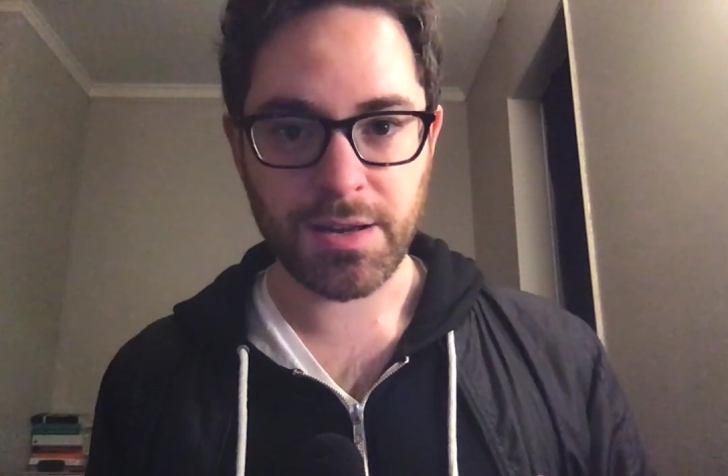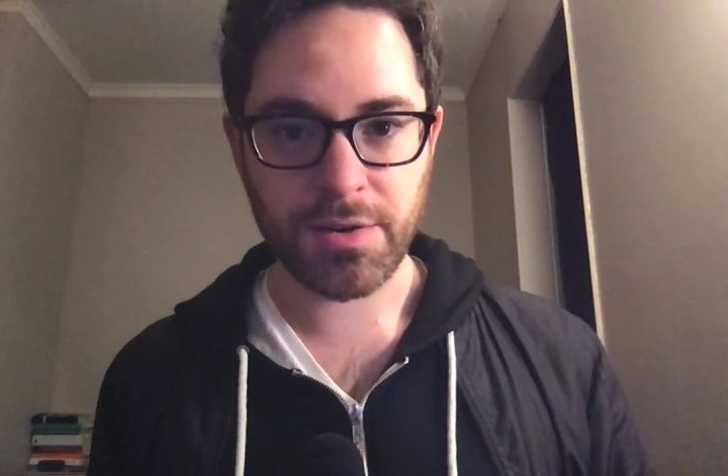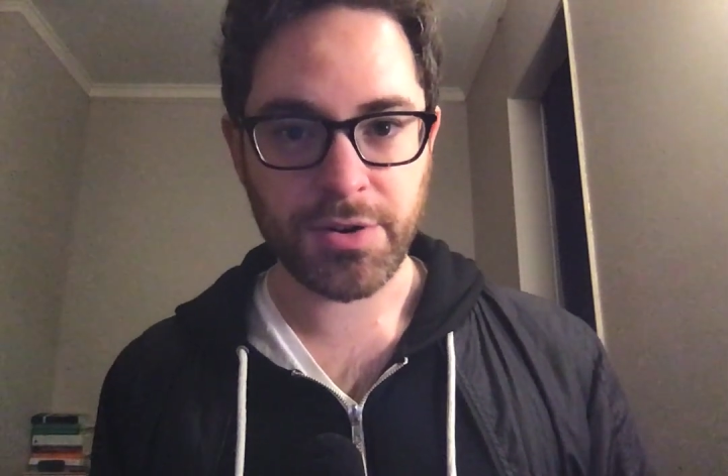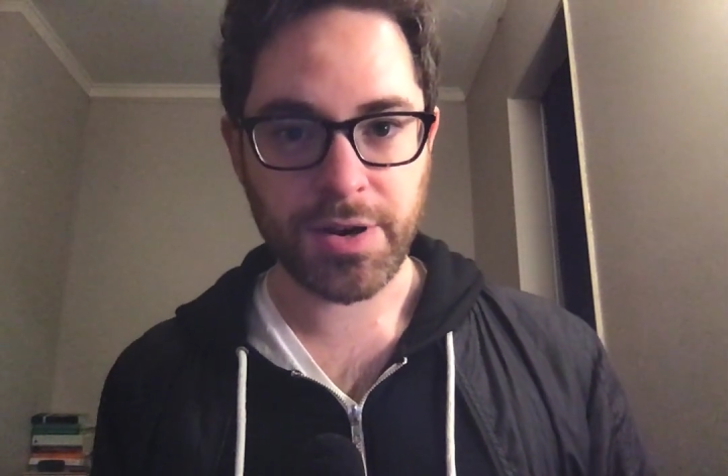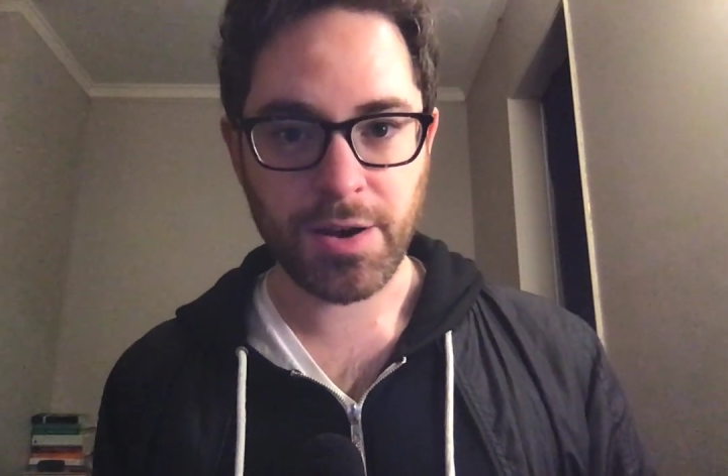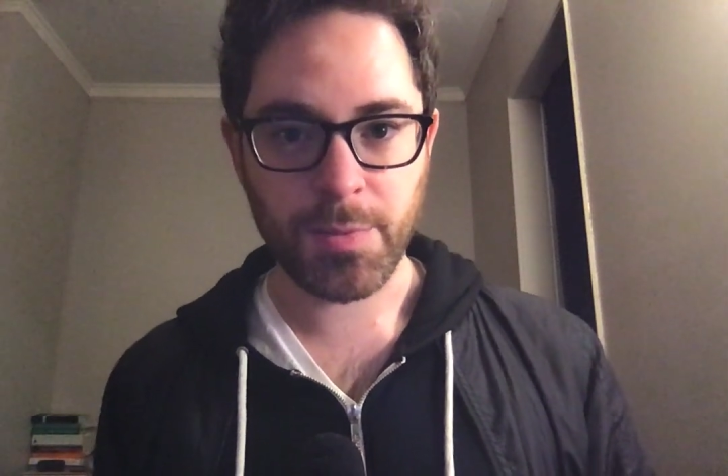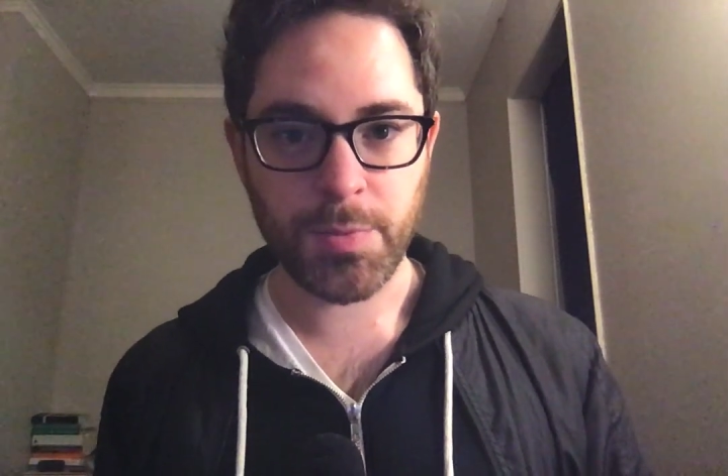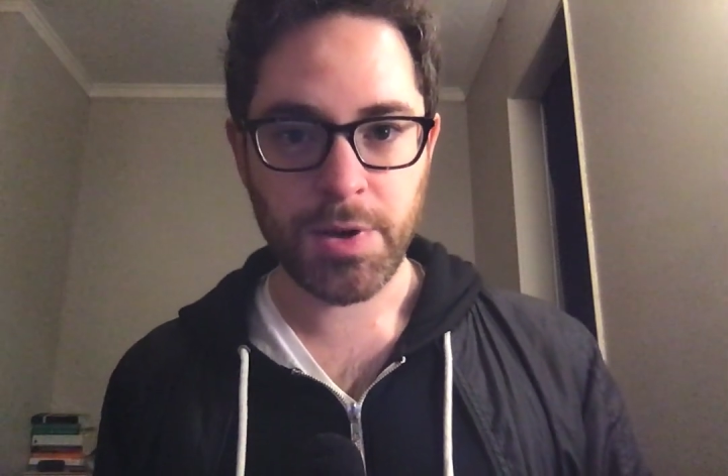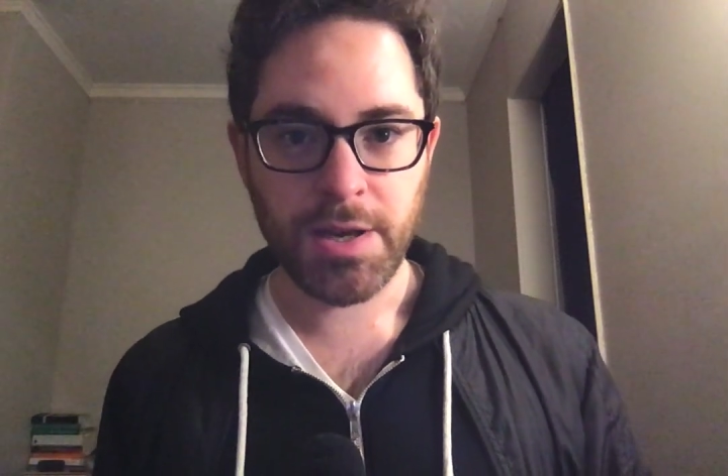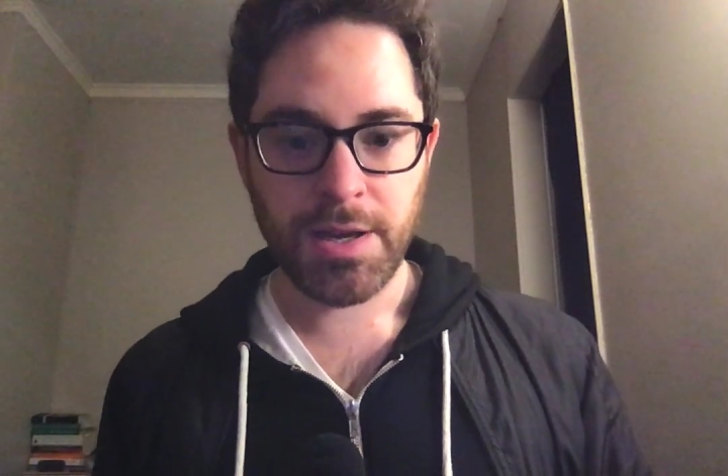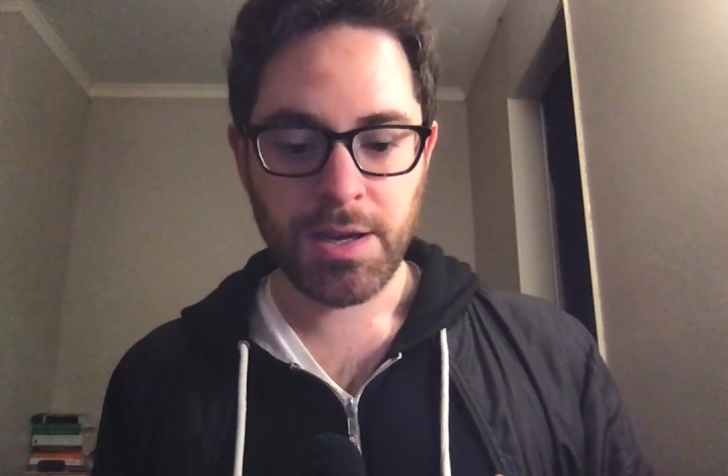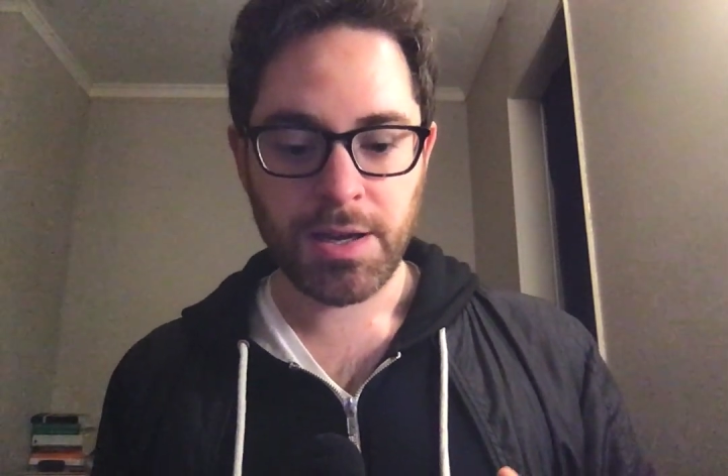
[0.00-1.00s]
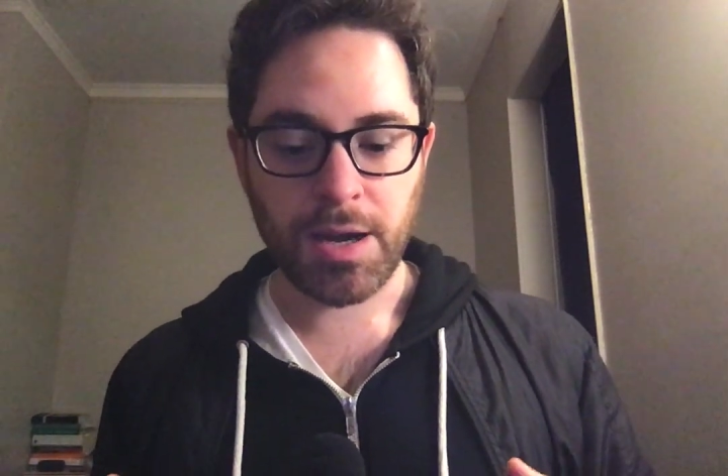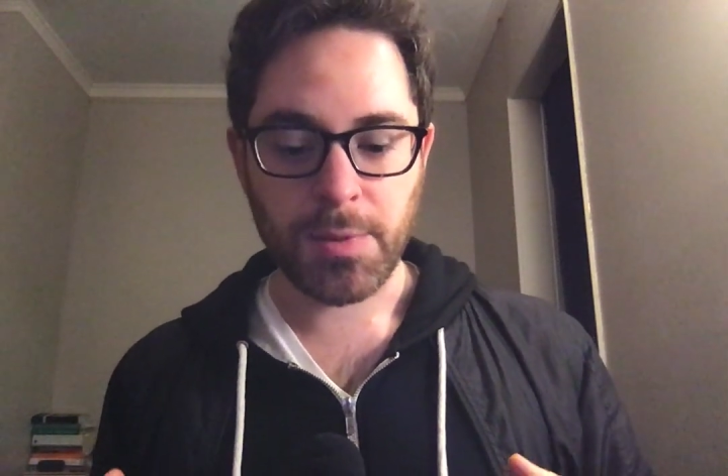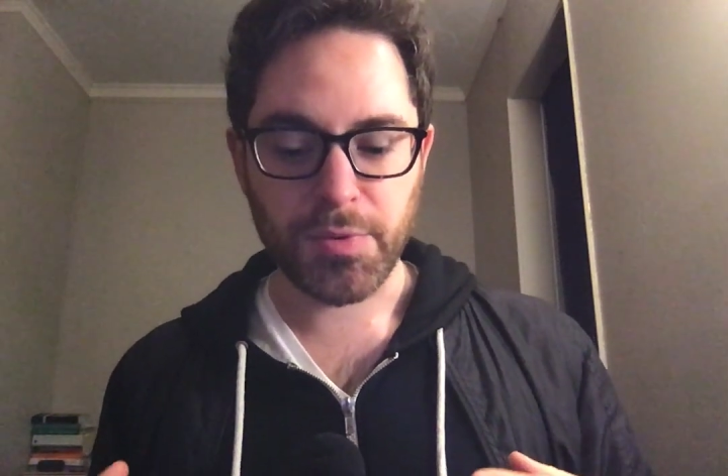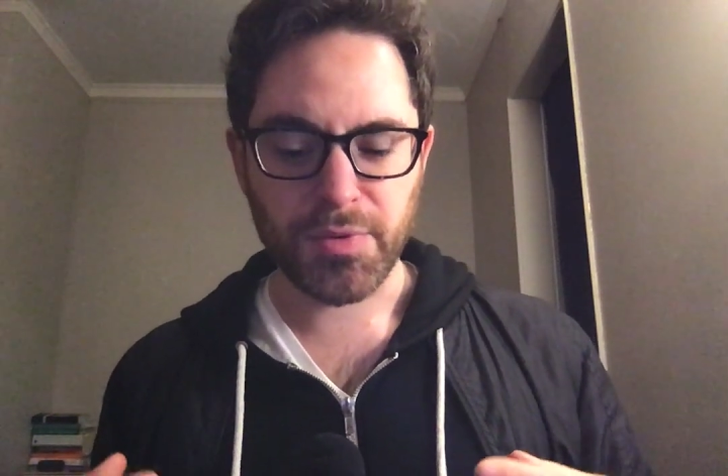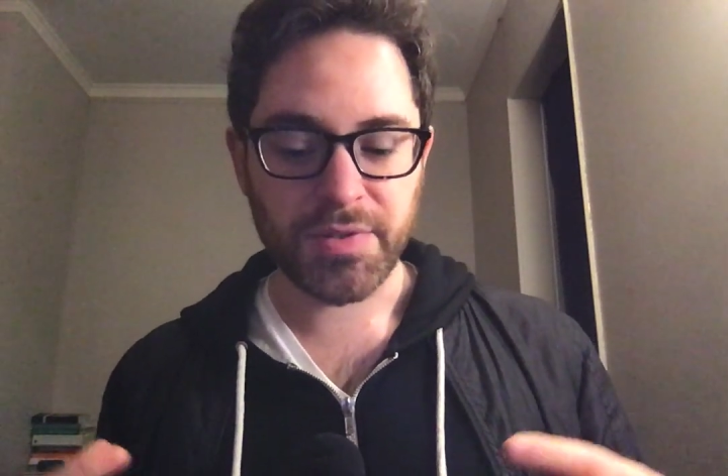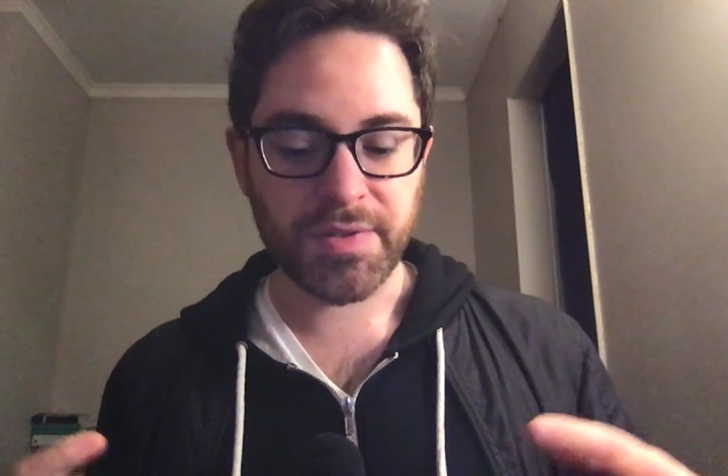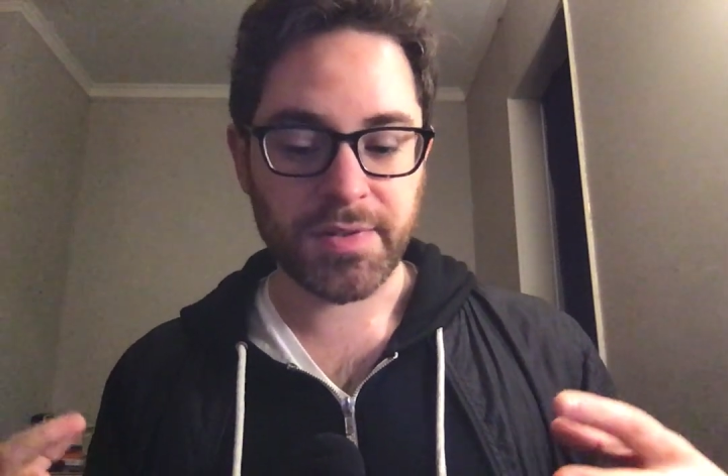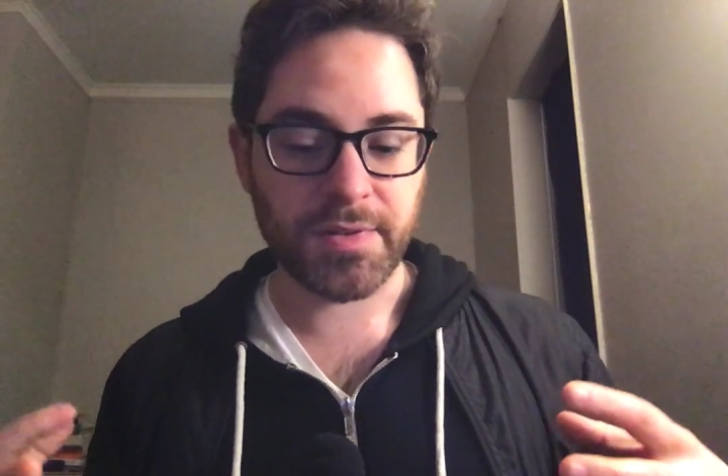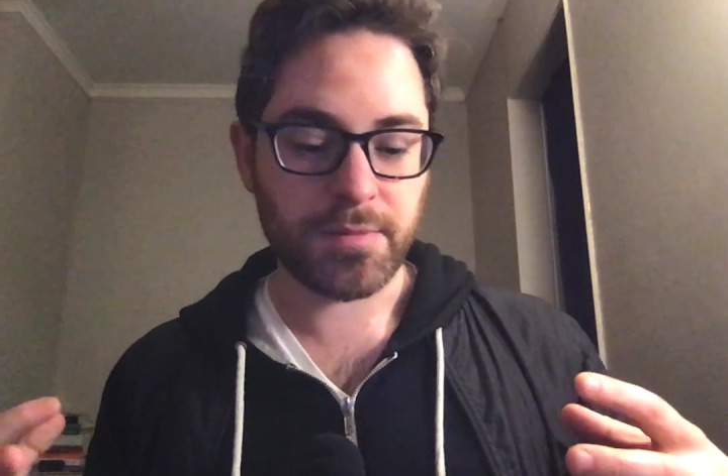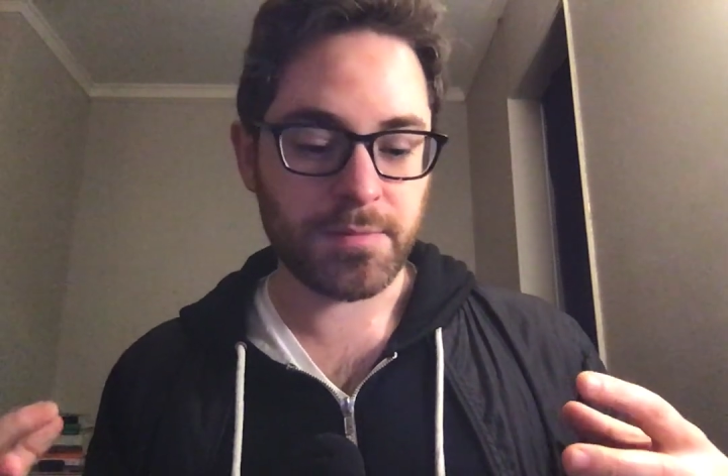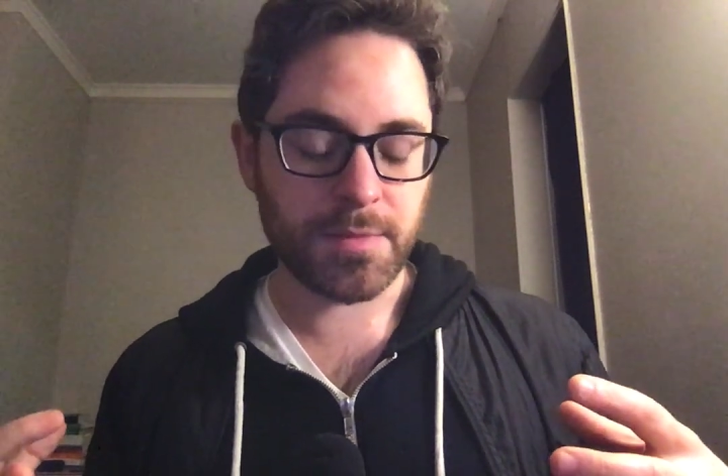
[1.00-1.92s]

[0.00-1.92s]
it could help couples